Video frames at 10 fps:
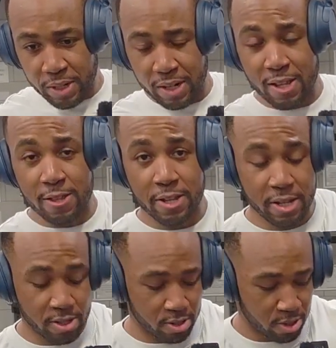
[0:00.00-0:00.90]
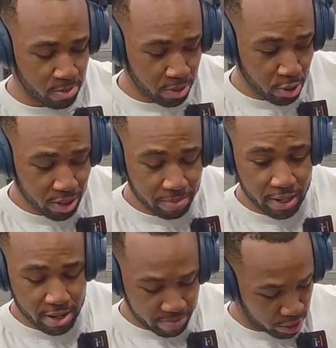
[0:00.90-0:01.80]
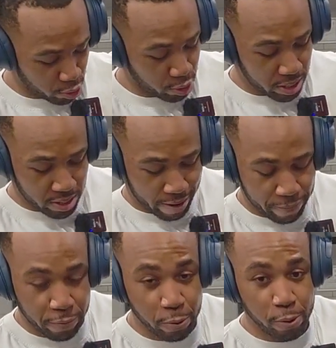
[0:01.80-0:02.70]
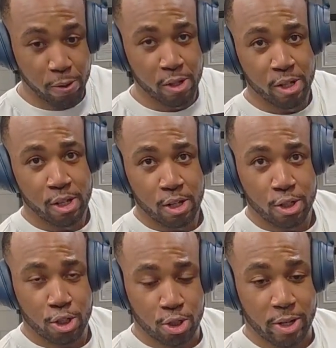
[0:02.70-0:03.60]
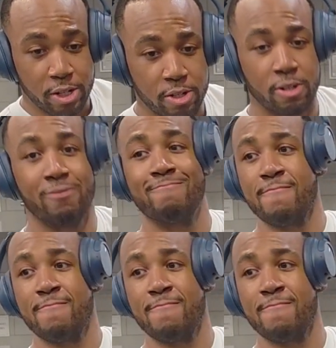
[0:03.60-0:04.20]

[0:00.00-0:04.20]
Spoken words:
Another thing is when you come down, make sure you're getting that full stretch.